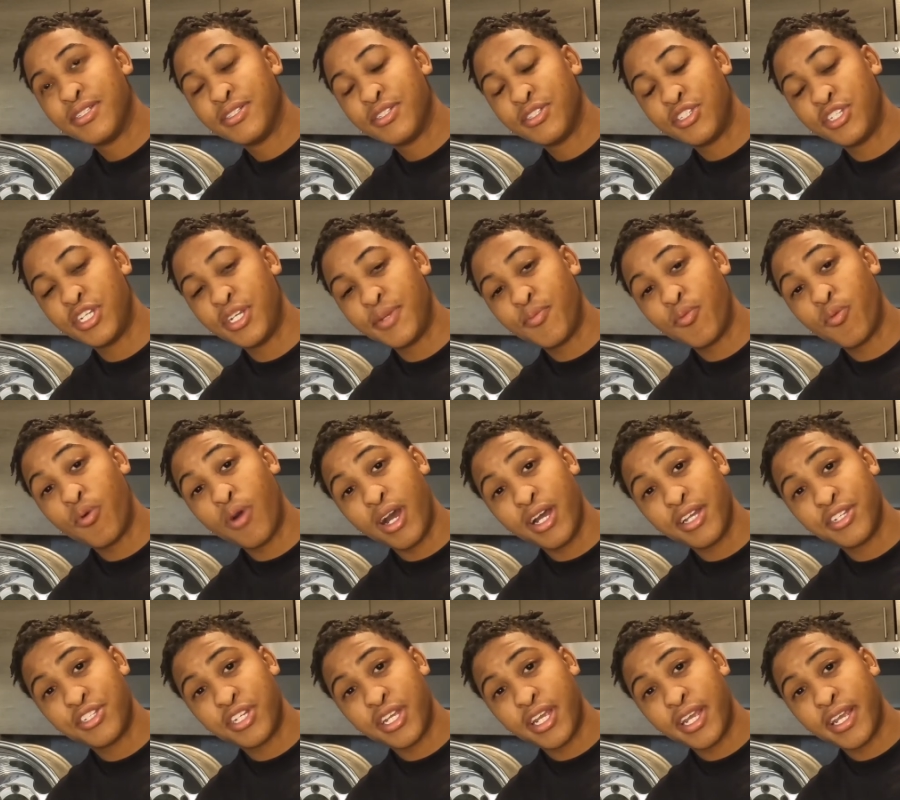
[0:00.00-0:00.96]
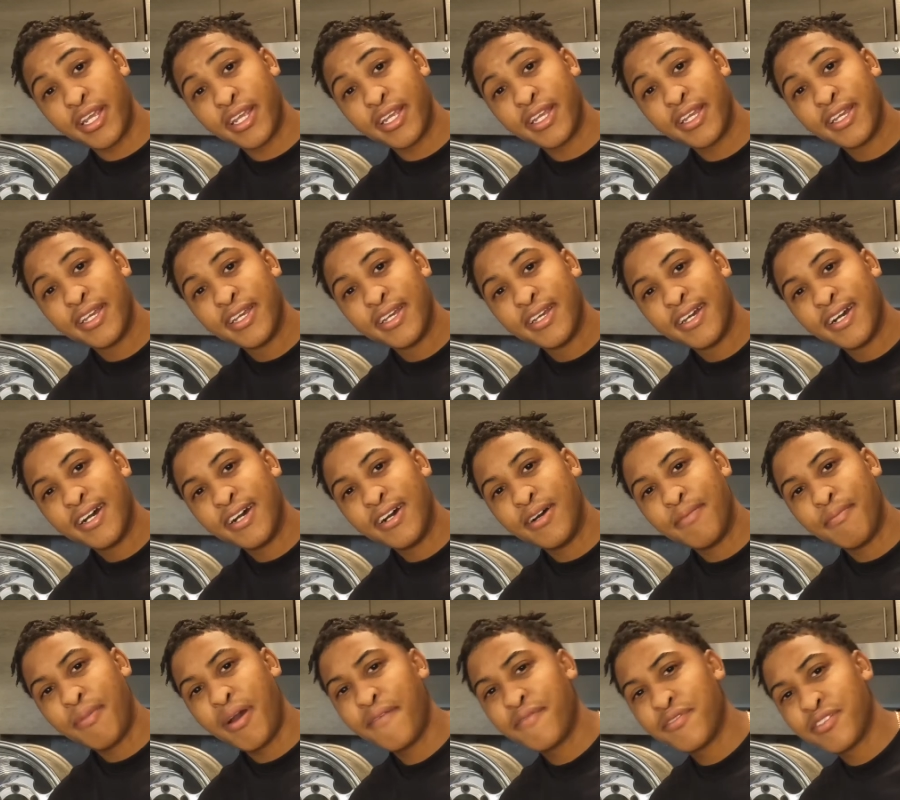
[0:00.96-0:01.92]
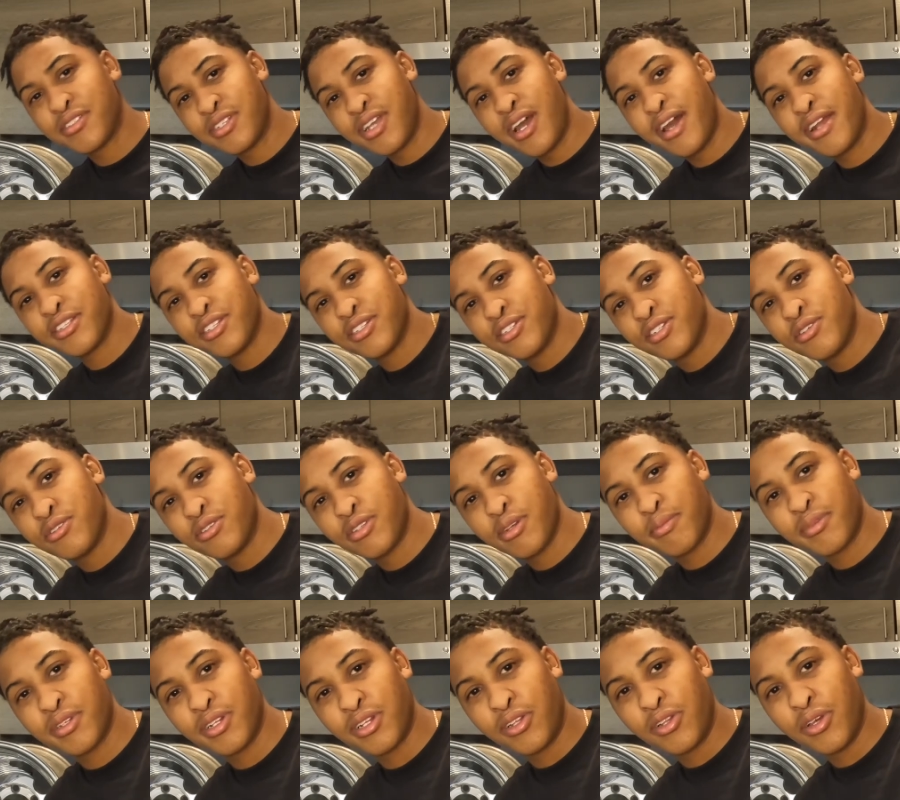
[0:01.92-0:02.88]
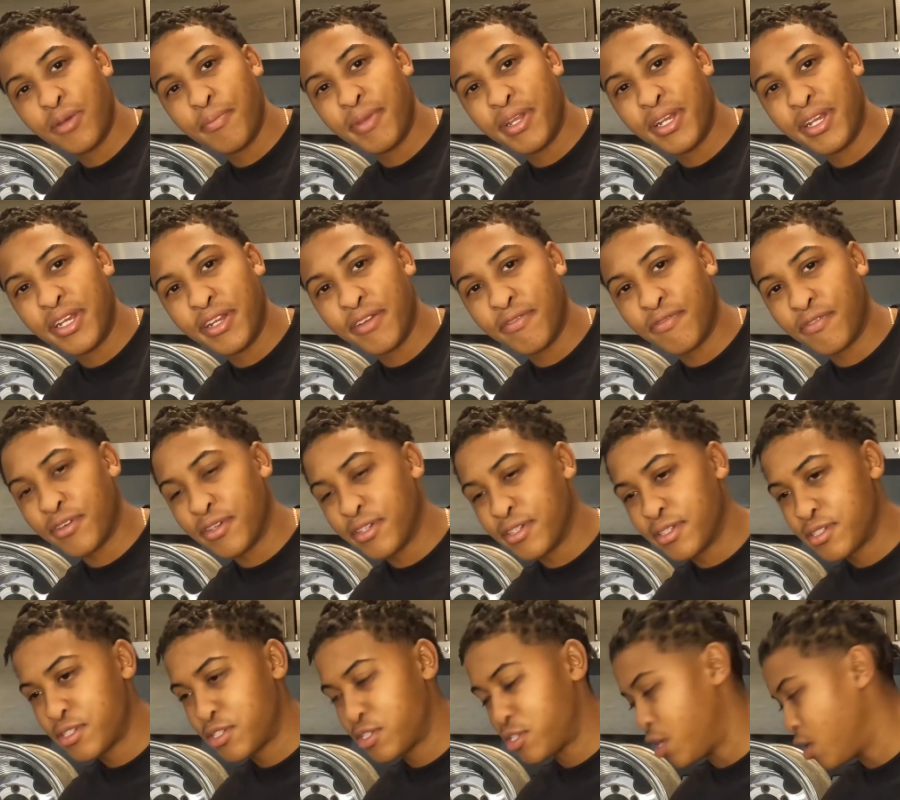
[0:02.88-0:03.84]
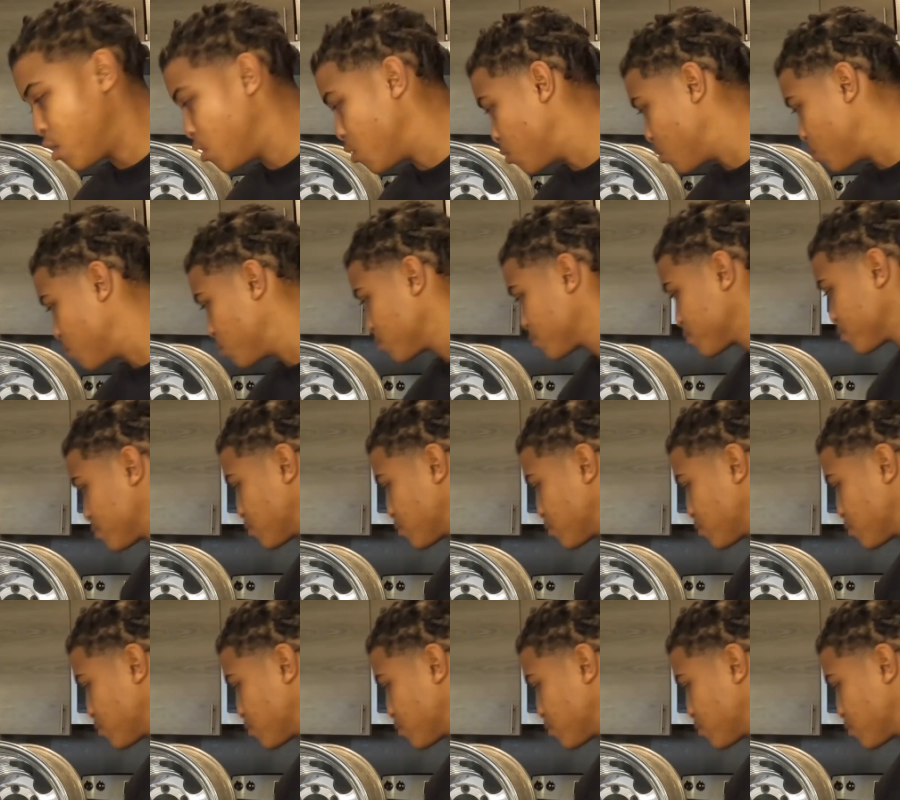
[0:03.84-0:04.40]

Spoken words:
Jeep YJ, I've decided to do something a little bit different. So